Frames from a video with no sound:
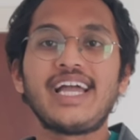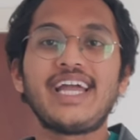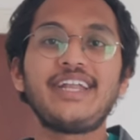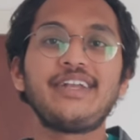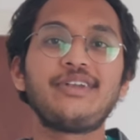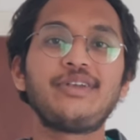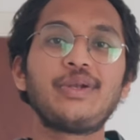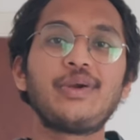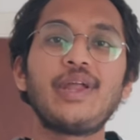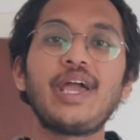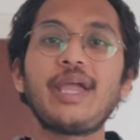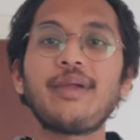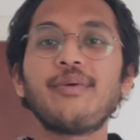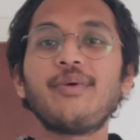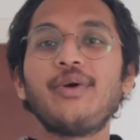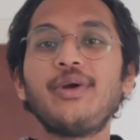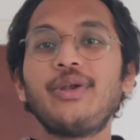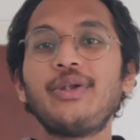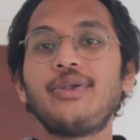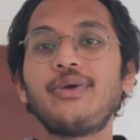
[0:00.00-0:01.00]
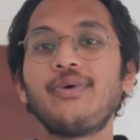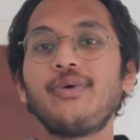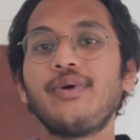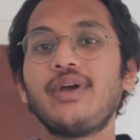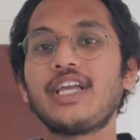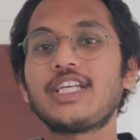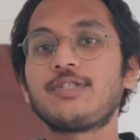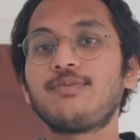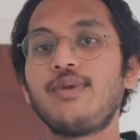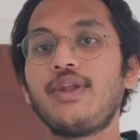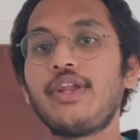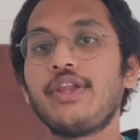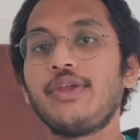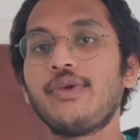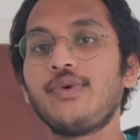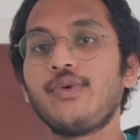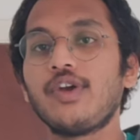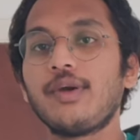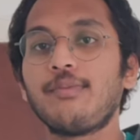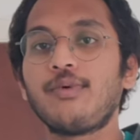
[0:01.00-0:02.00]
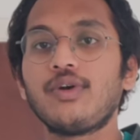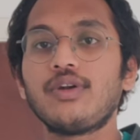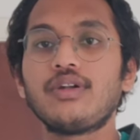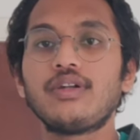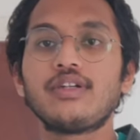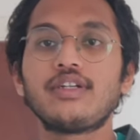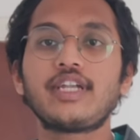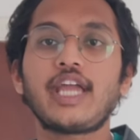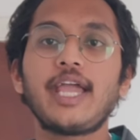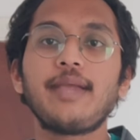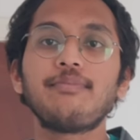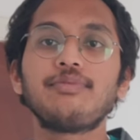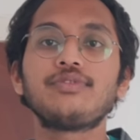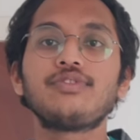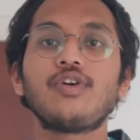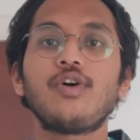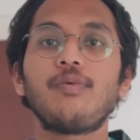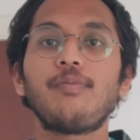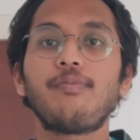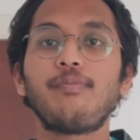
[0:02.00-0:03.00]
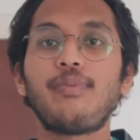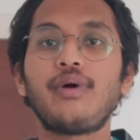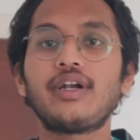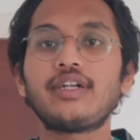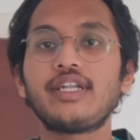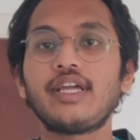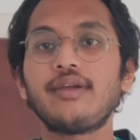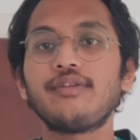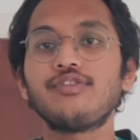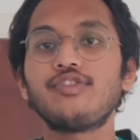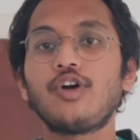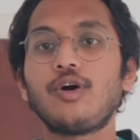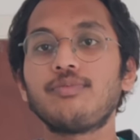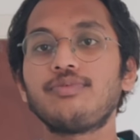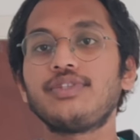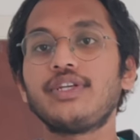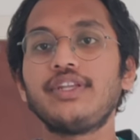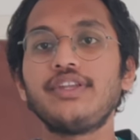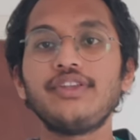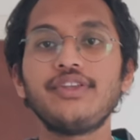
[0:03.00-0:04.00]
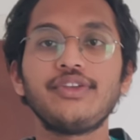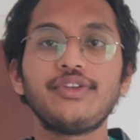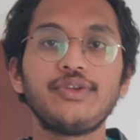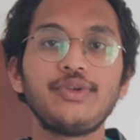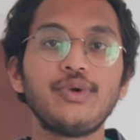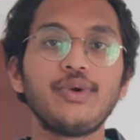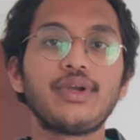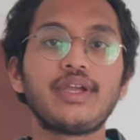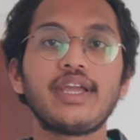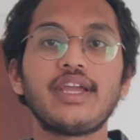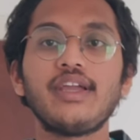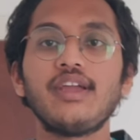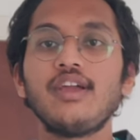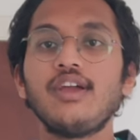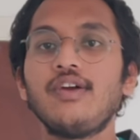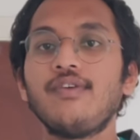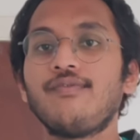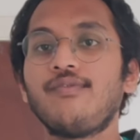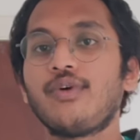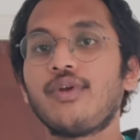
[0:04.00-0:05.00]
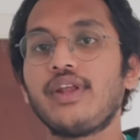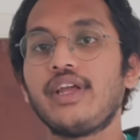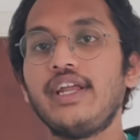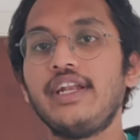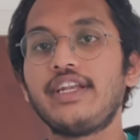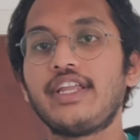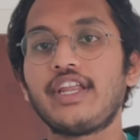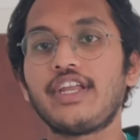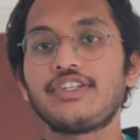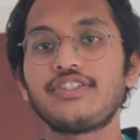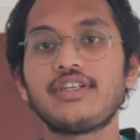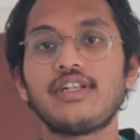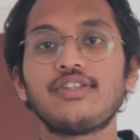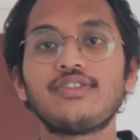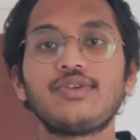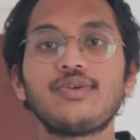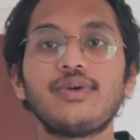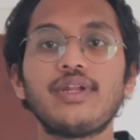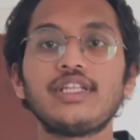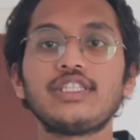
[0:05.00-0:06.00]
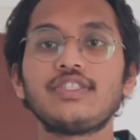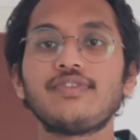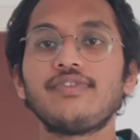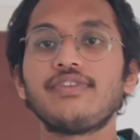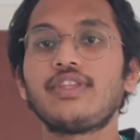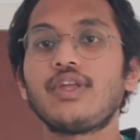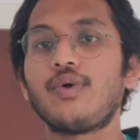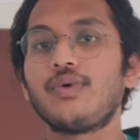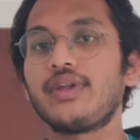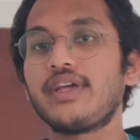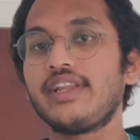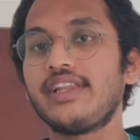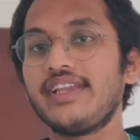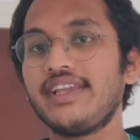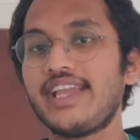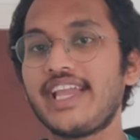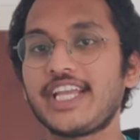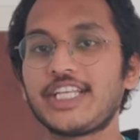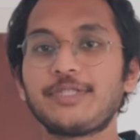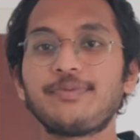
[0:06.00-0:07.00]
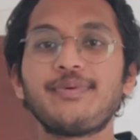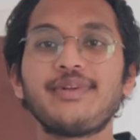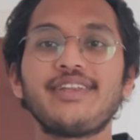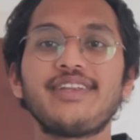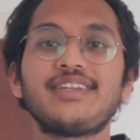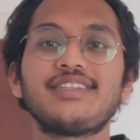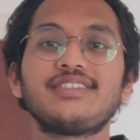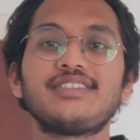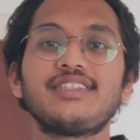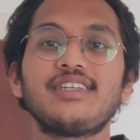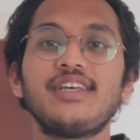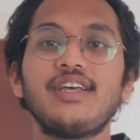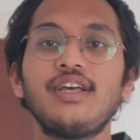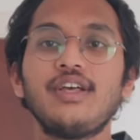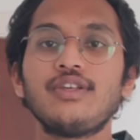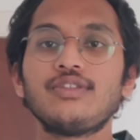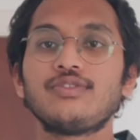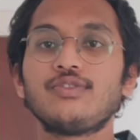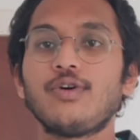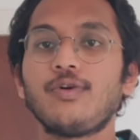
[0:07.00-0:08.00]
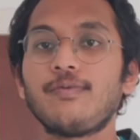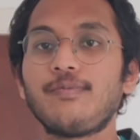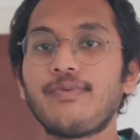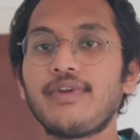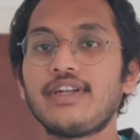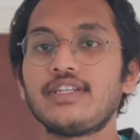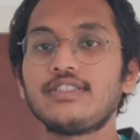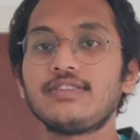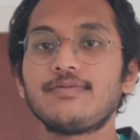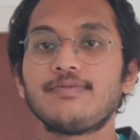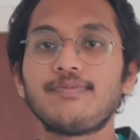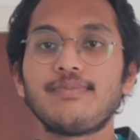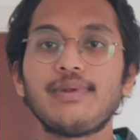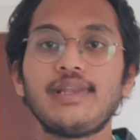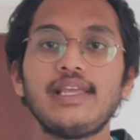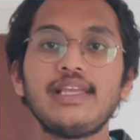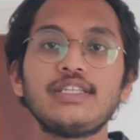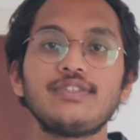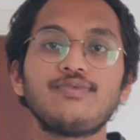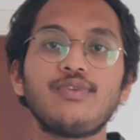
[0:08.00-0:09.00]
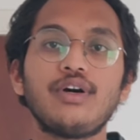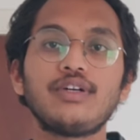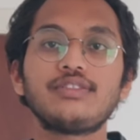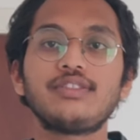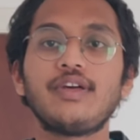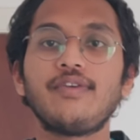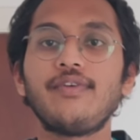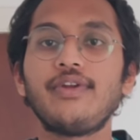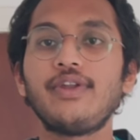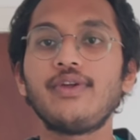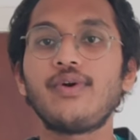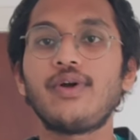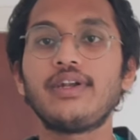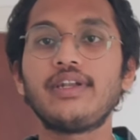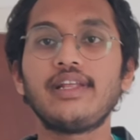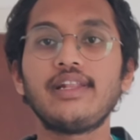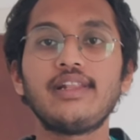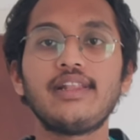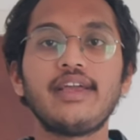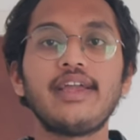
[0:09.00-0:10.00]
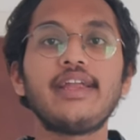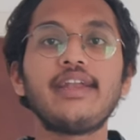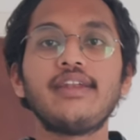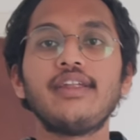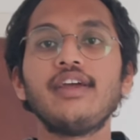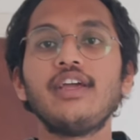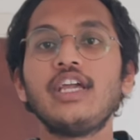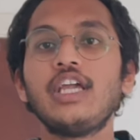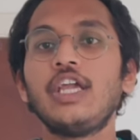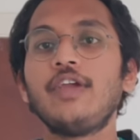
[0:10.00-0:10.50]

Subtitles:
And today I am going to explain you about types of part-time jobs in UK for international students without any experience. So friends, please watch the video until the end.